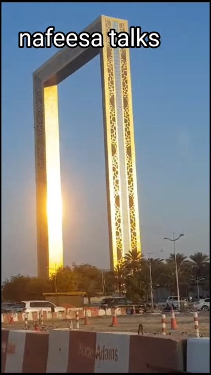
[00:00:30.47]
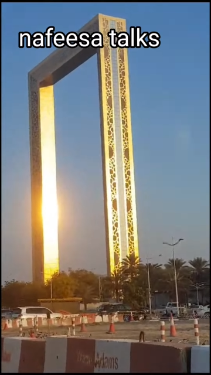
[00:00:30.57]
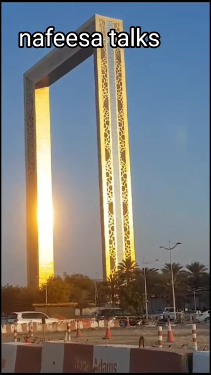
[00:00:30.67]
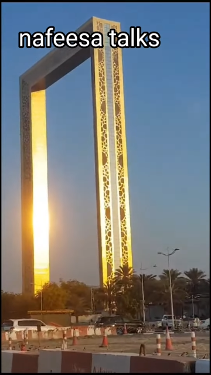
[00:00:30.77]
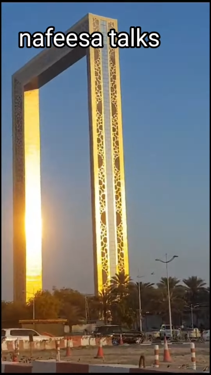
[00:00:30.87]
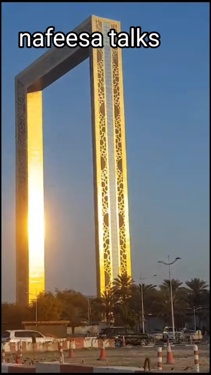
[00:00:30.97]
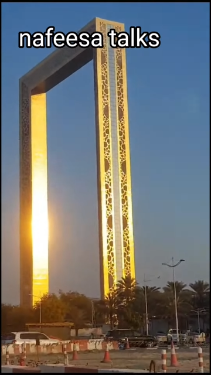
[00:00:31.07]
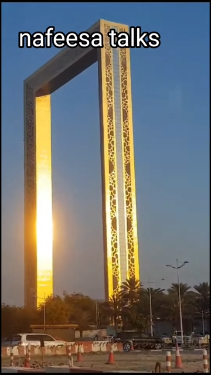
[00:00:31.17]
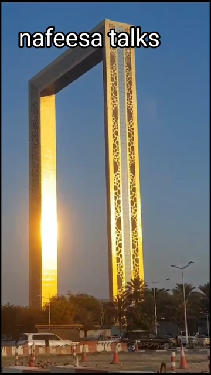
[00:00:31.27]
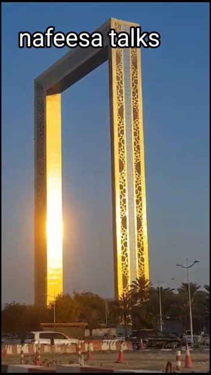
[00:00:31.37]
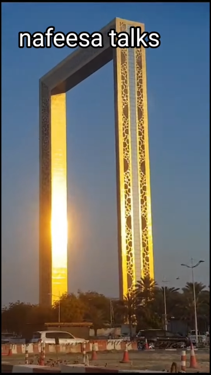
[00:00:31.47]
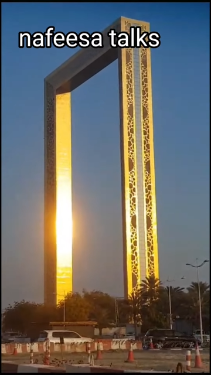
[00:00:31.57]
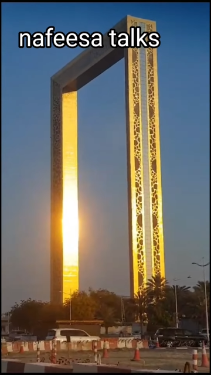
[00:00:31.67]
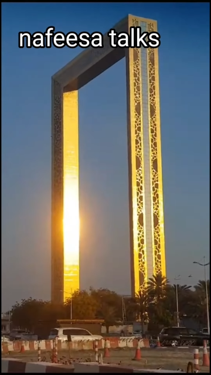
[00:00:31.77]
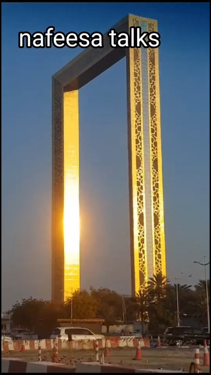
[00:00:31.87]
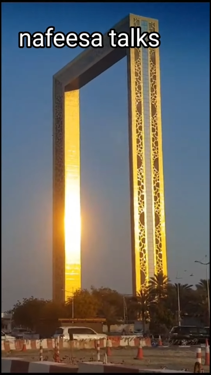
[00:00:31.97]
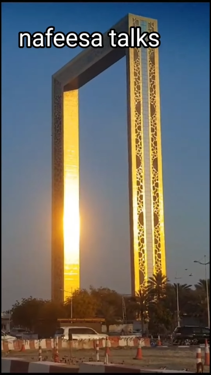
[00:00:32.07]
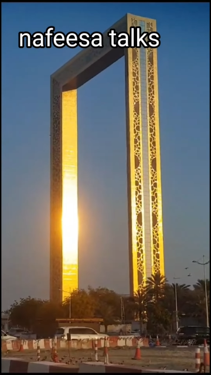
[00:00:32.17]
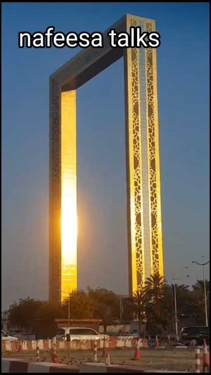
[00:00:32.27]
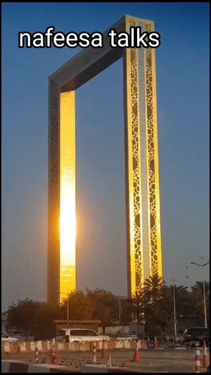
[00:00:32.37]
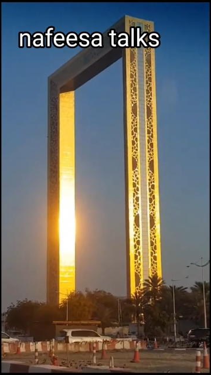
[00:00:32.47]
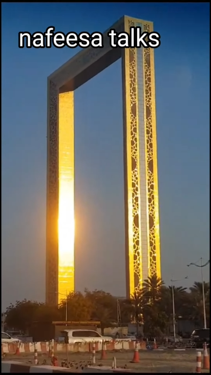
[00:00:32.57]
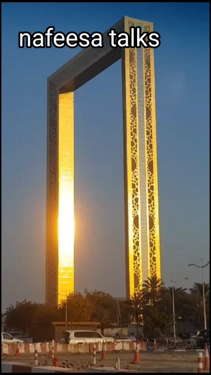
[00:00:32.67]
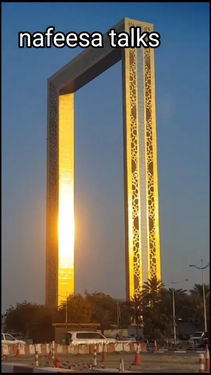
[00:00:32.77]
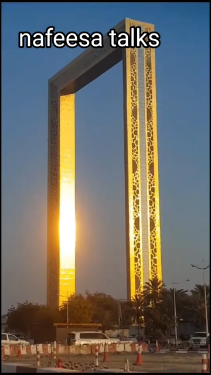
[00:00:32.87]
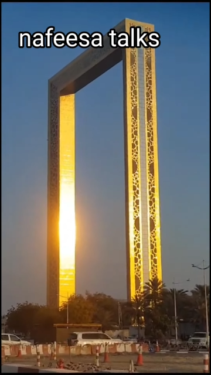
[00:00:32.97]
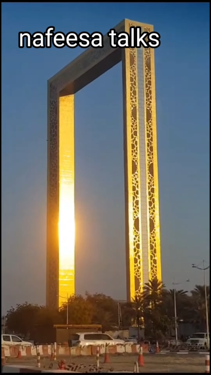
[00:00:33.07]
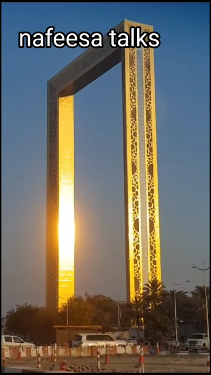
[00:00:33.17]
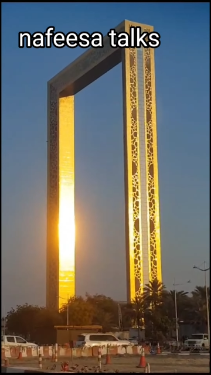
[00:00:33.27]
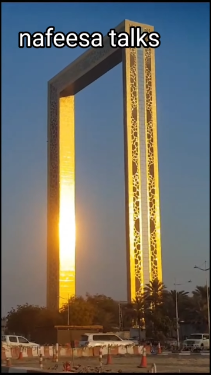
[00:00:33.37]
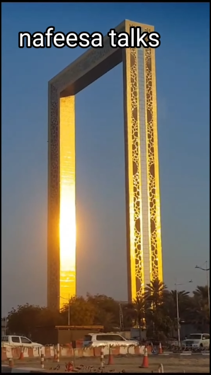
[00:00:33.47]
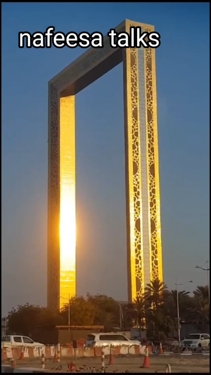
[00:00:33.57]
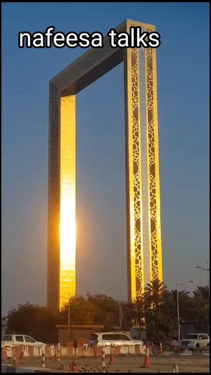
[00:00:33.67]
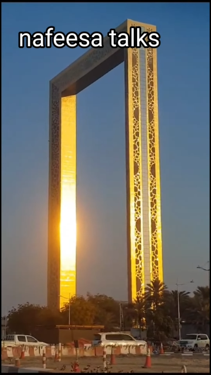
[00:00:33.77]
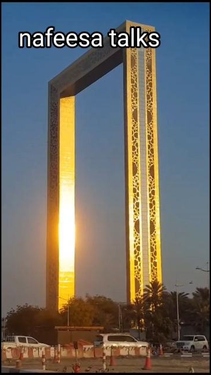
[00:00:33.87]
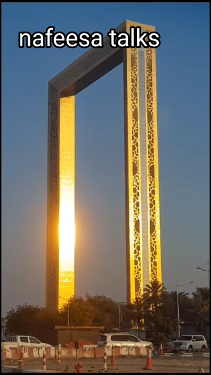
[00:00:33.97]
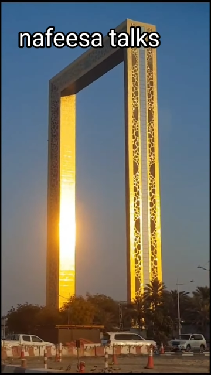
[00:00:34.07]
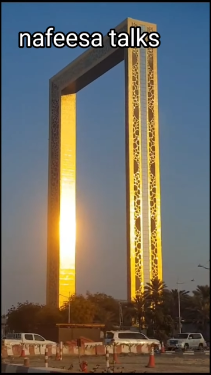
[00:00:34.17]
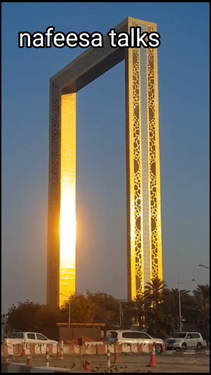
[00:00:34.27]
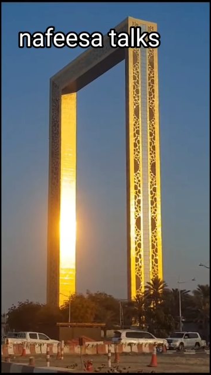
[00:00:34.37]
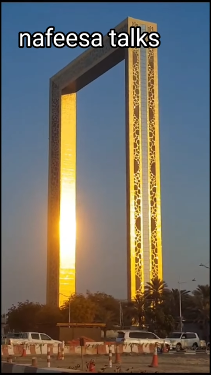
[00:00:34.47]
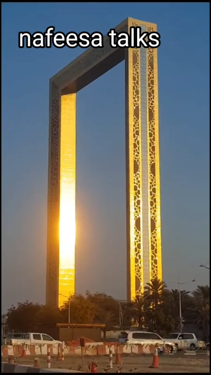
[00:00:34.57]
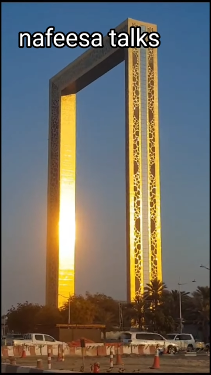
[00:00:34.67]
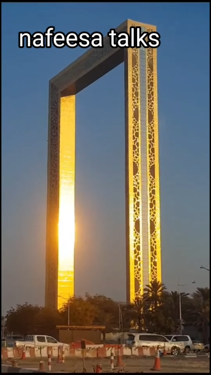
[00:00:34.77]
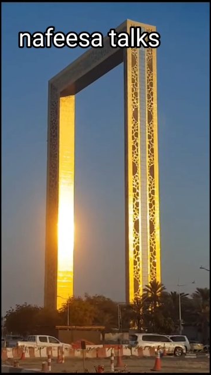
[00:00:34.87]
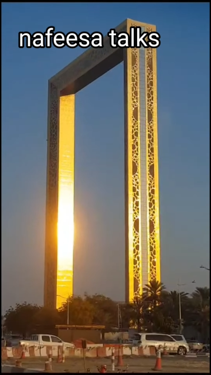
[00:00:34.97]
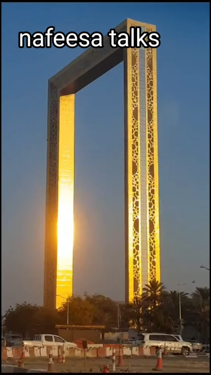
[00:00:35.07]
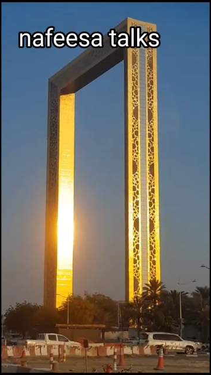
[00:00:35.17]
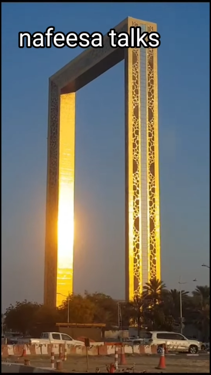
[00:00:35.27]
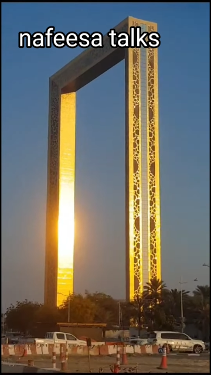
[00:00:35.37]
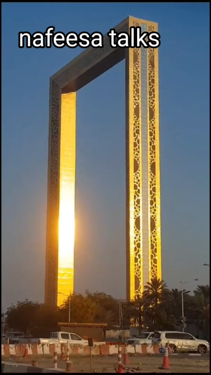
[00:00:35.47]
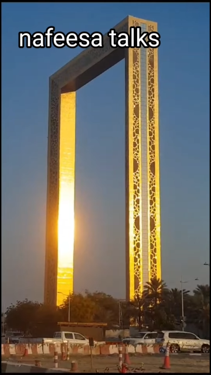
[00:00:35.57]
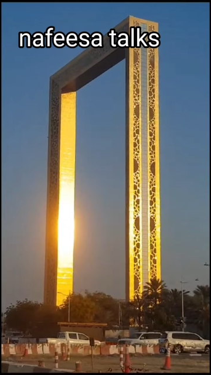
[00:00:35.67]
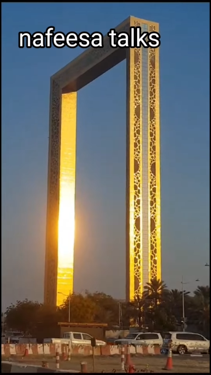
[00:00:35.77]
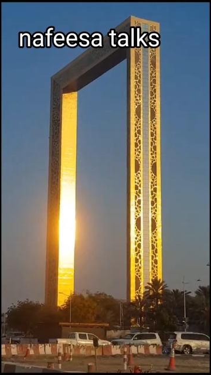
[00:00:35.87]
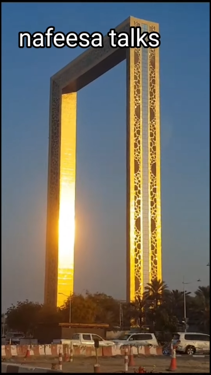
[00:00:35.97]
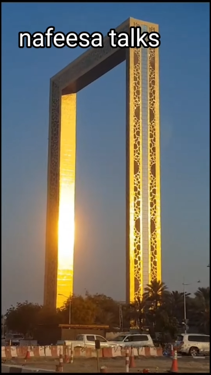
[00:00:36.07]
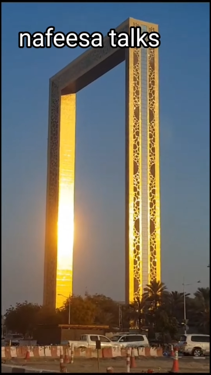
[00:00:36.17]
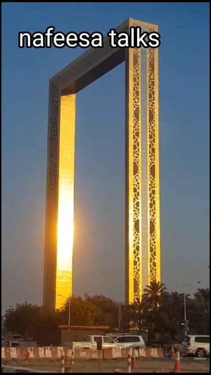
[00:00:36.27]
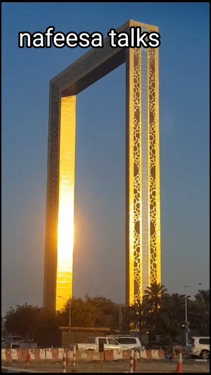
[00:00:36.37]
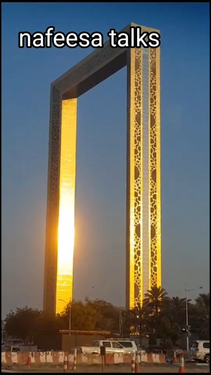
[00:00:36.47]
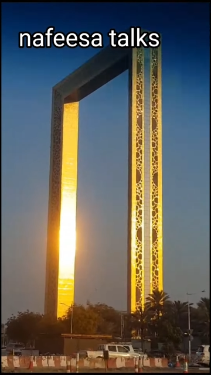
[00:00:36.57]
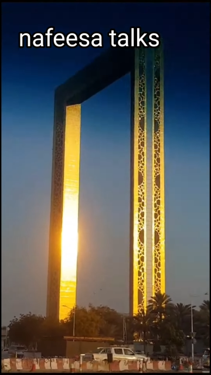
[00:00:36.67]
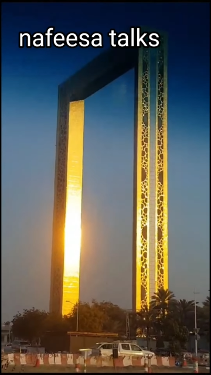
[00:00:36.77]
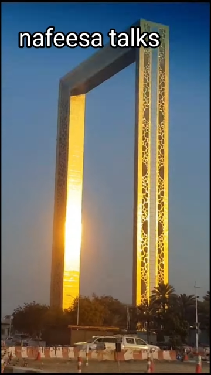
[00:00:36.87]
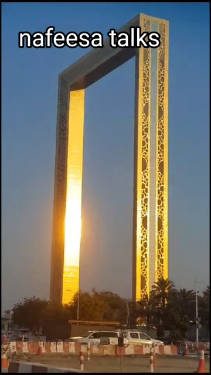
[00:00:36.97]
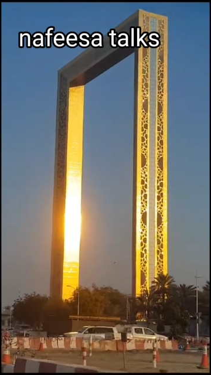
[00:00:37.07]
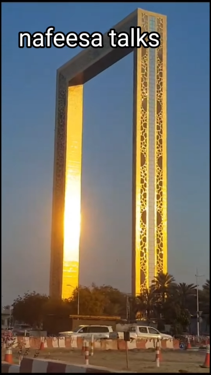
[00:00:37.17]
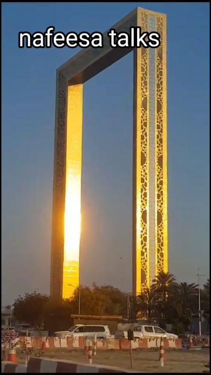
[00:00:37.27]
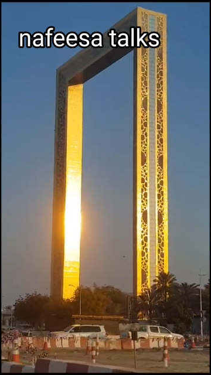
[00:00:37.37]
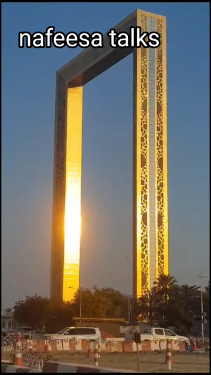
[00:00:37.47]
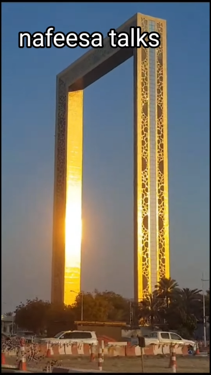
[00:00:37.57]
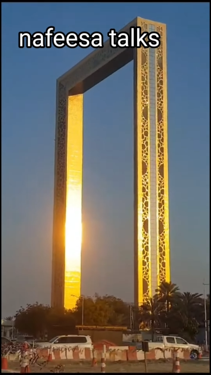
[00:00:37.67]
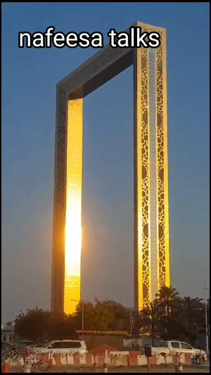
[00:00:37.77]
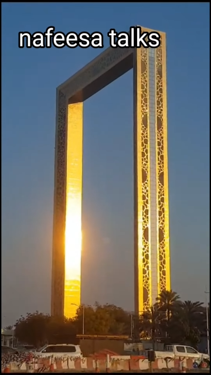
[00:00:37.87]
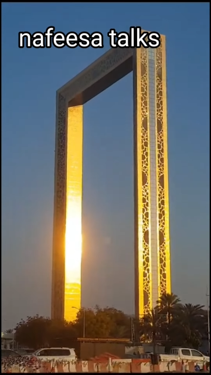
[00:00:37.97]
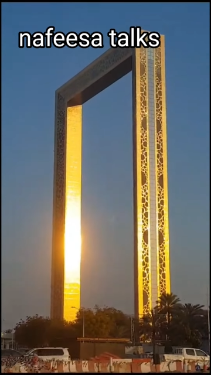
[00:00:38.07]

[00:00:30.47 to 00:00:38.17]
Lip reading: Nobody's mouth can be seen.